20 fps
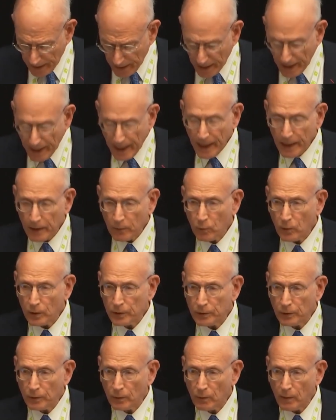and were
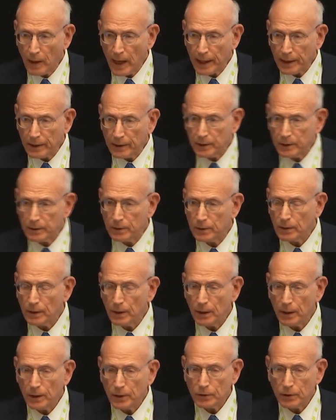directed
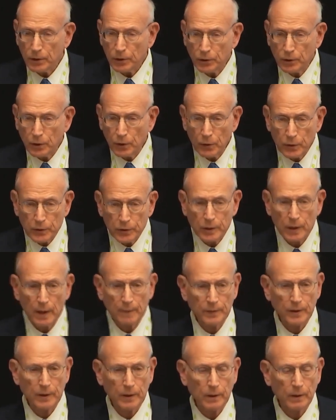to do
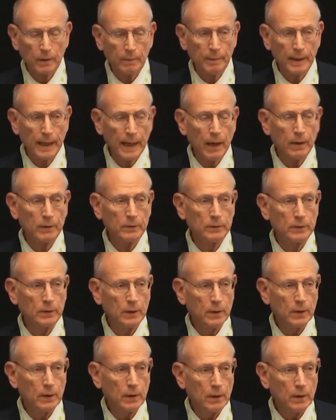something about
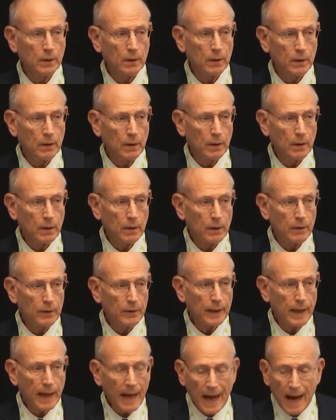
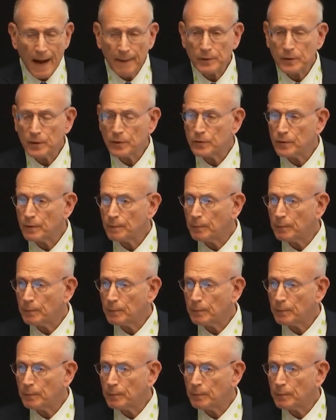the absence of